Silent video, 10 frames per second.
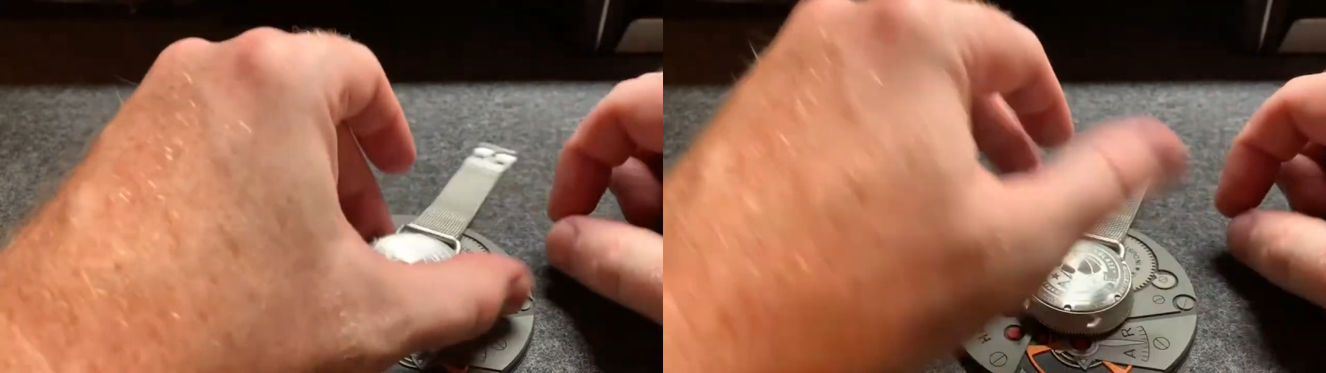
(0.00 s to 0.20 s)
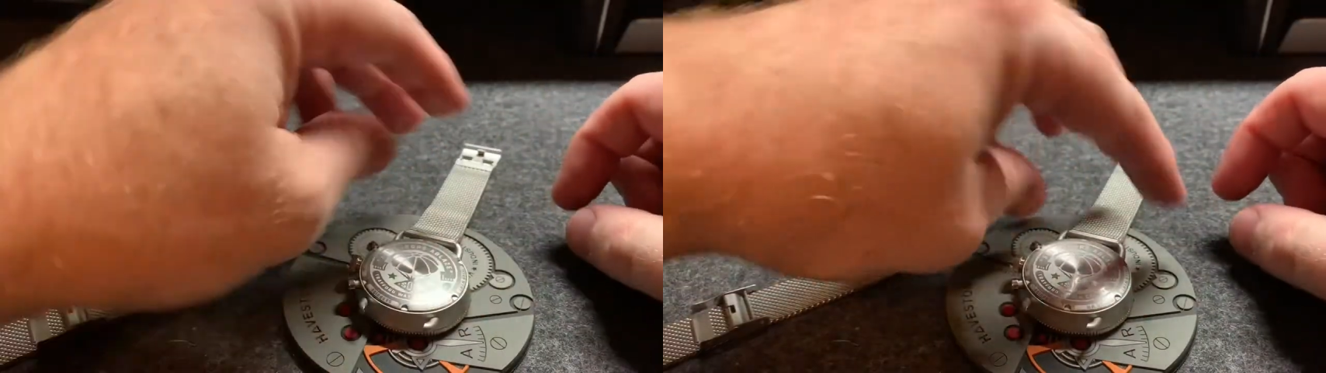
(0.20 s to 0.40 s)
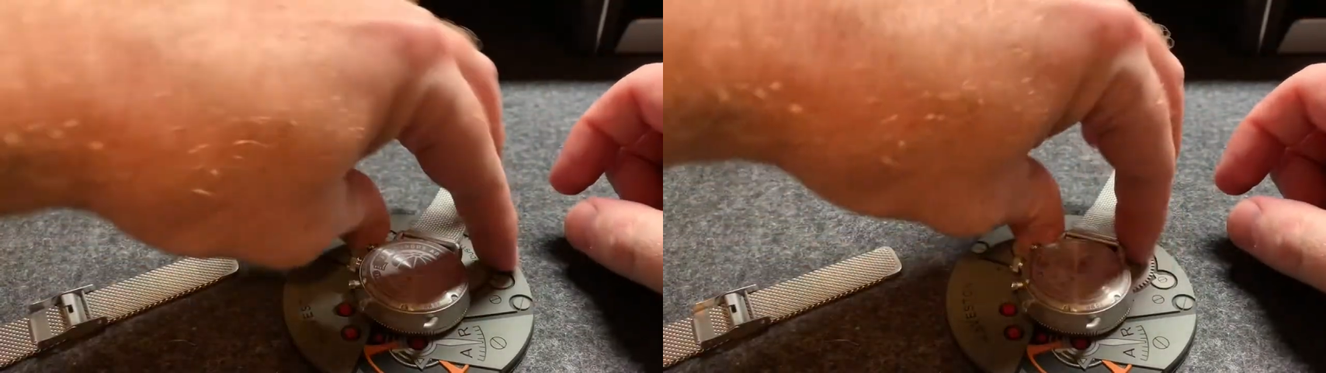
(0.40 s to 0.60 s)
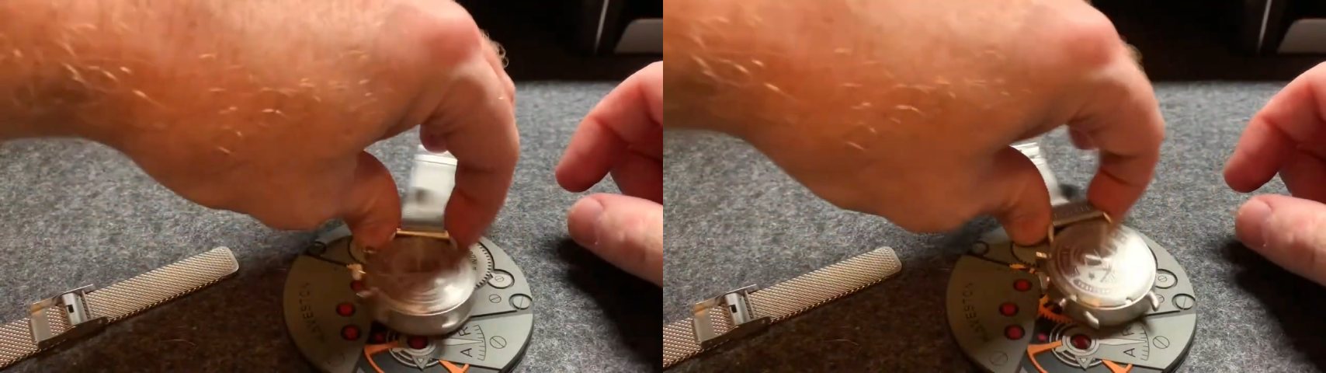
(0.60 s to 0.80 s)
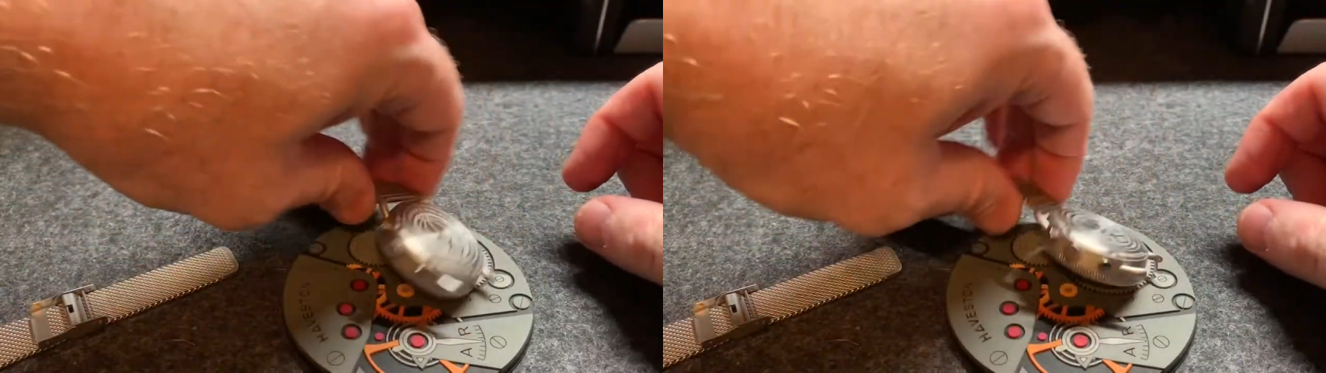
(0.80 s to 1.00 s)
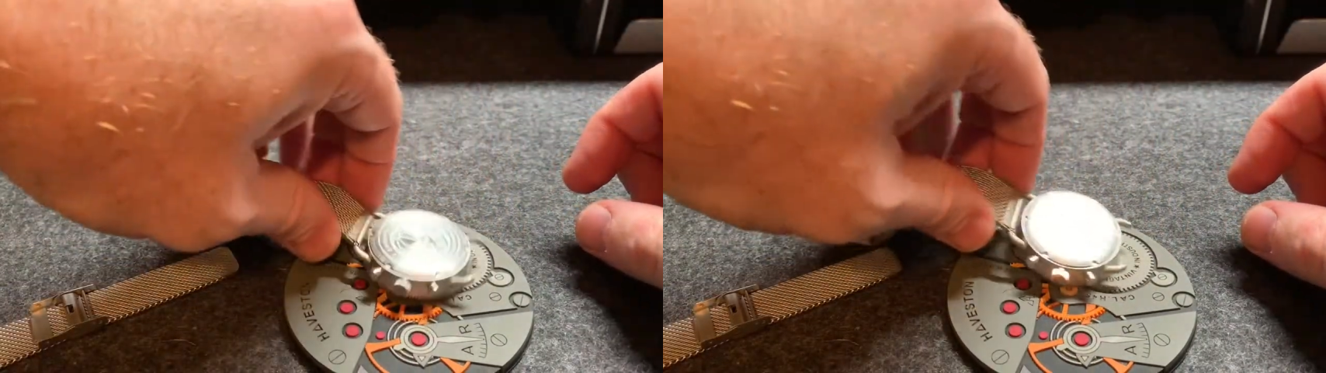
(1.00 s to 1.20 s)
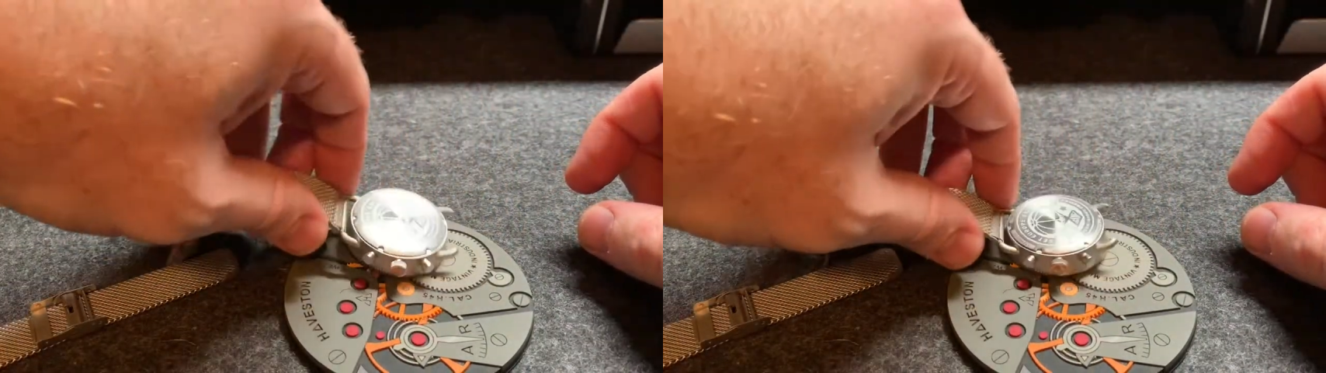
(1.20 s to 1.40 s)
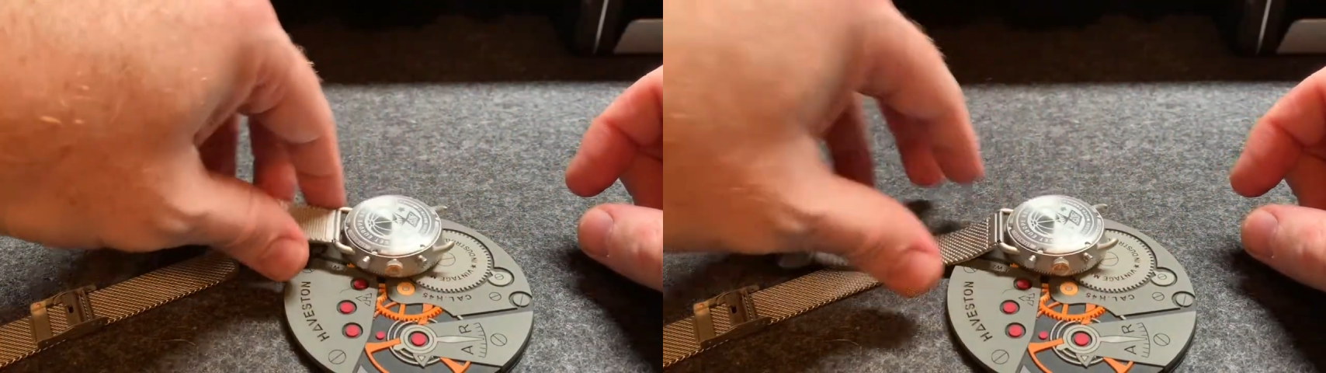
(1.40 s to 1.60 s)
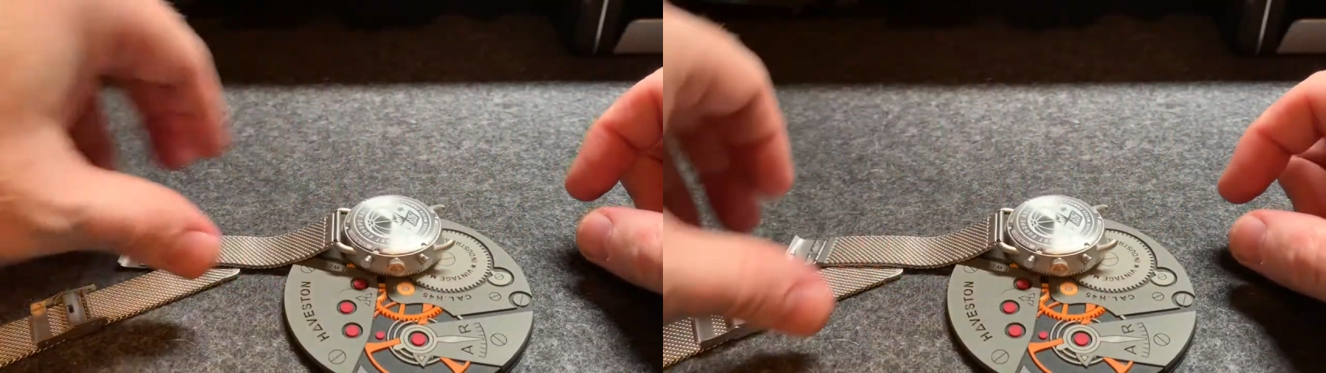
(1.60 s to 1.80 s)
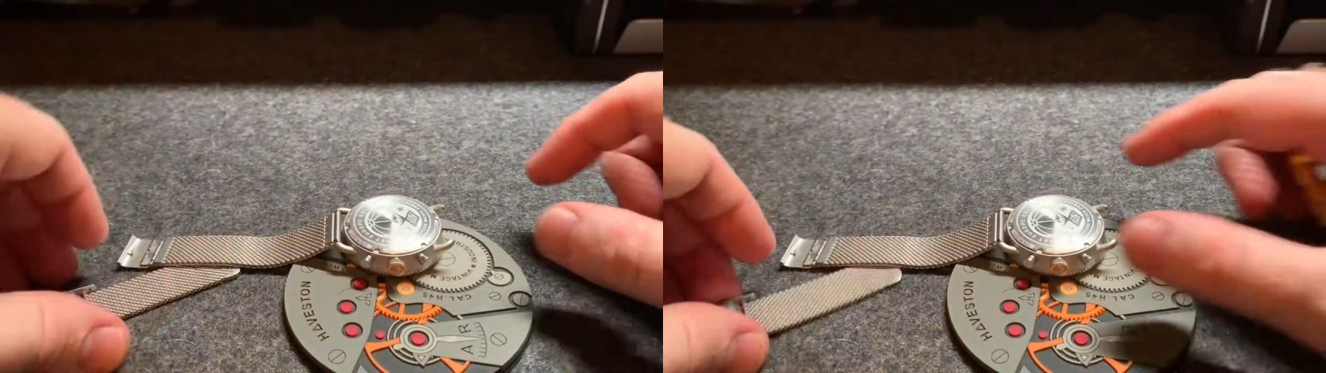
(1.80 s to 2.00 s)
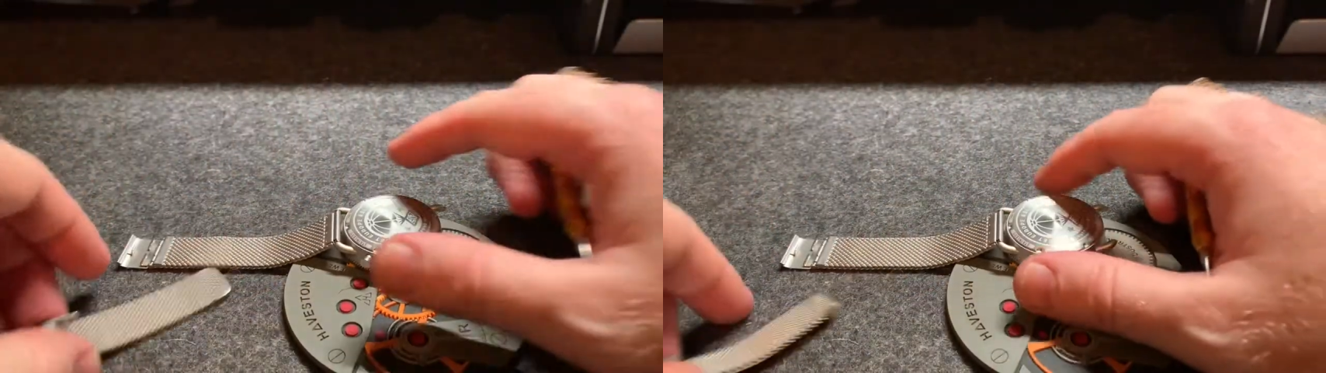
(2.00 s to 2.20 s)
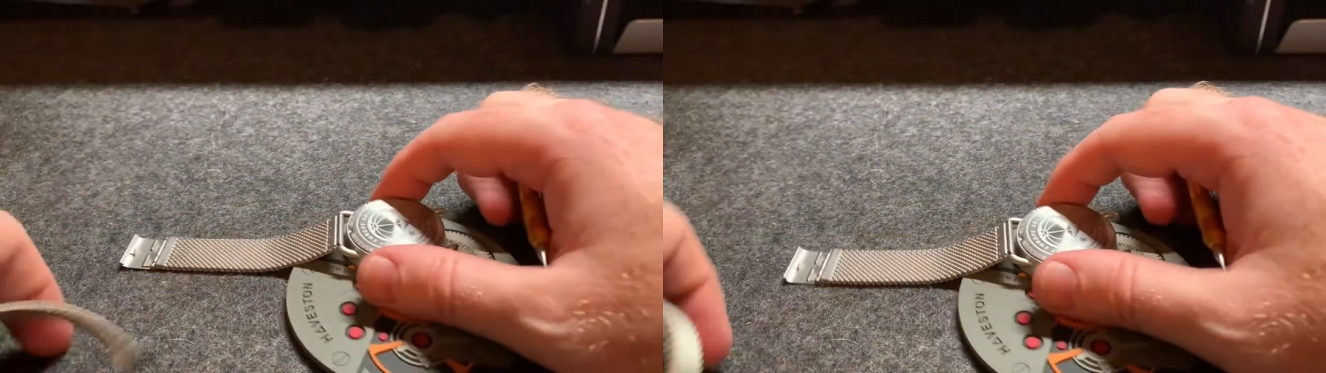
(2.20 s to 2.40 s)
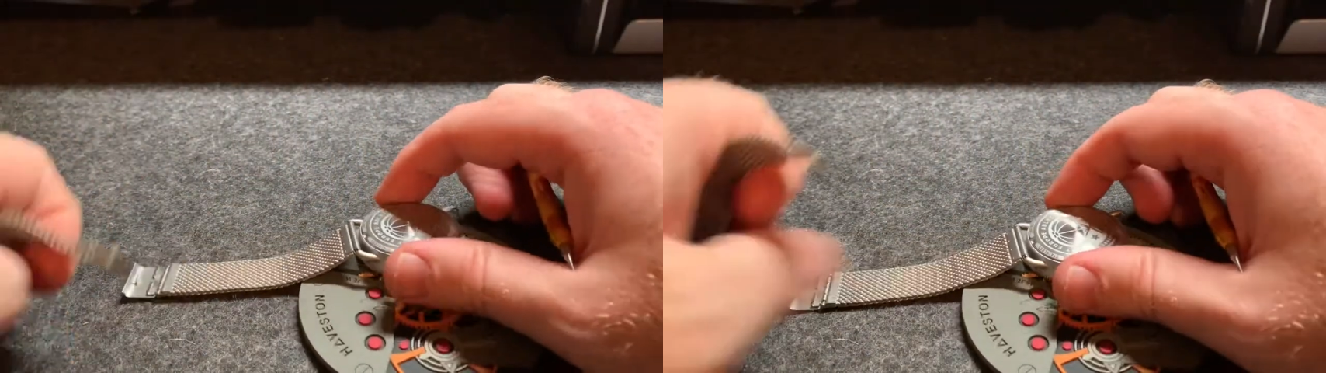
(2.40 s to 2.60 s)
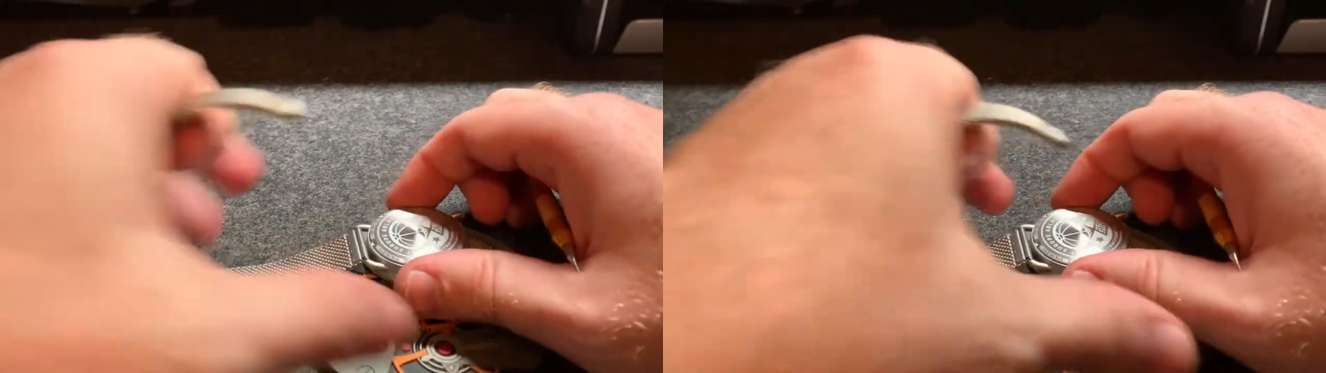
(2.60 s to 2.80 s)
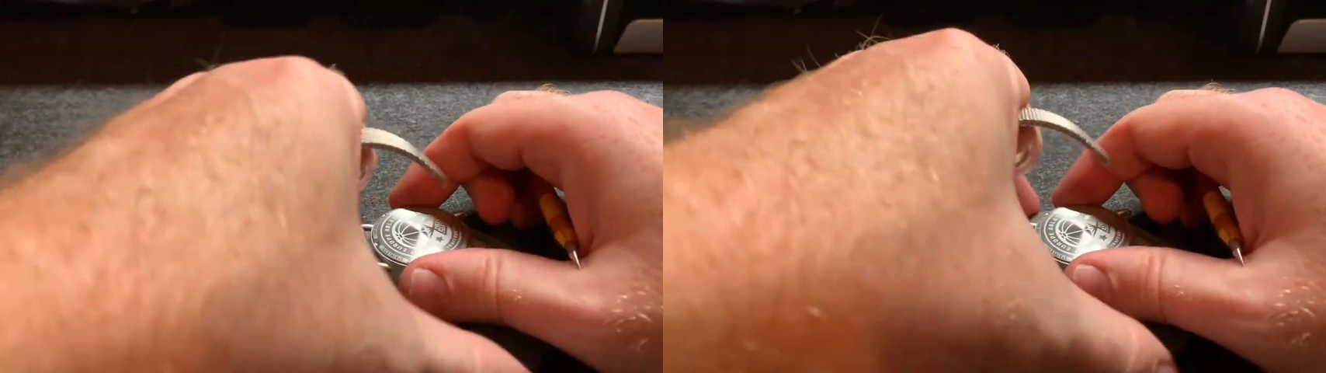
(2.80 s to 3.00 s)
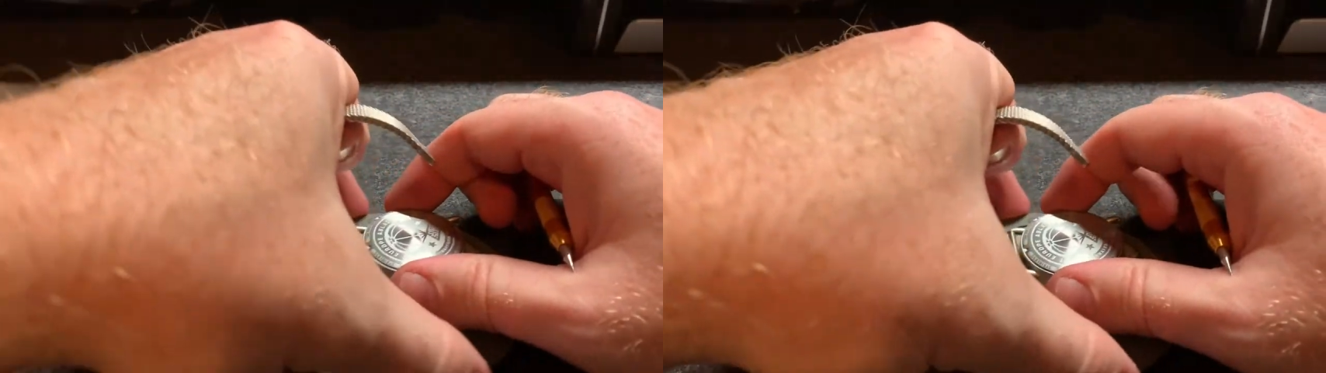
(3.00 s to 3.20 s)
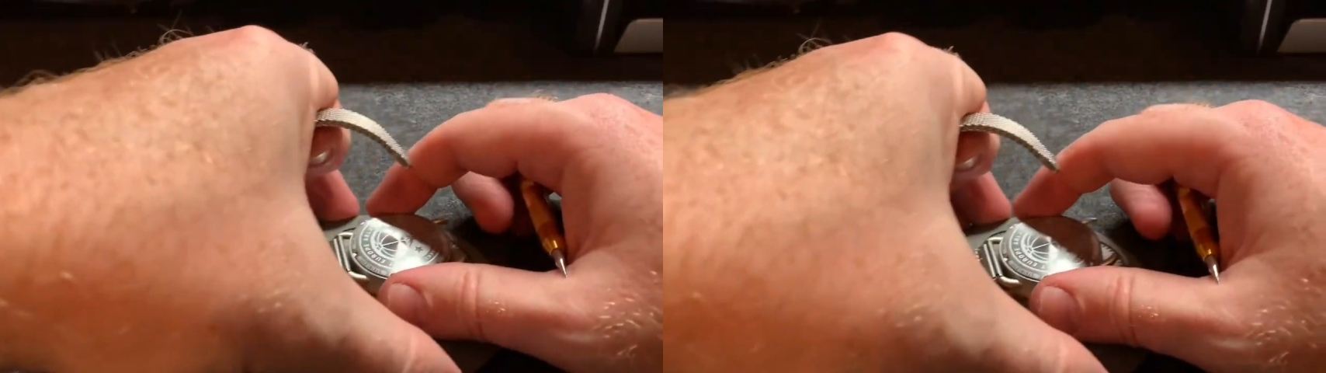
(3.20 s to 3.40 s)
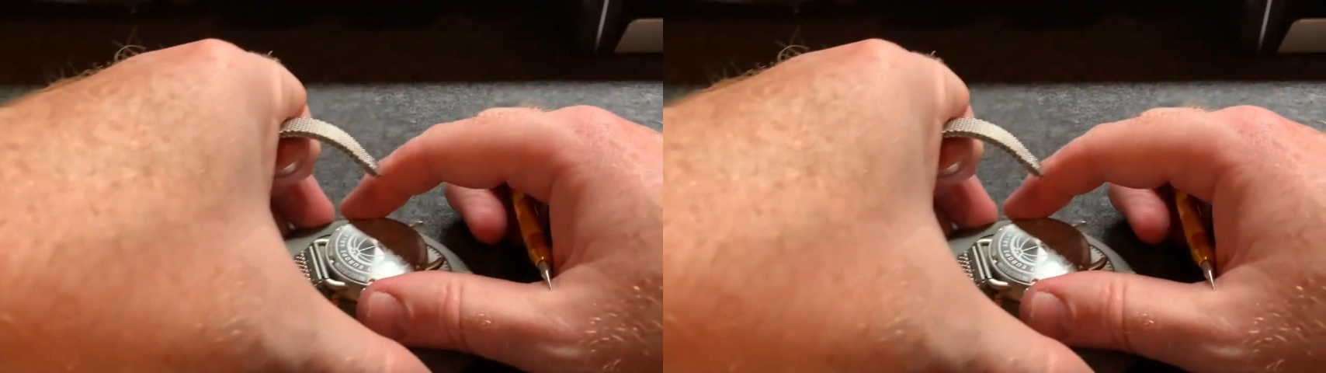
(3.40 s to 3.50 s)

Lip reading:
(no speaker visible)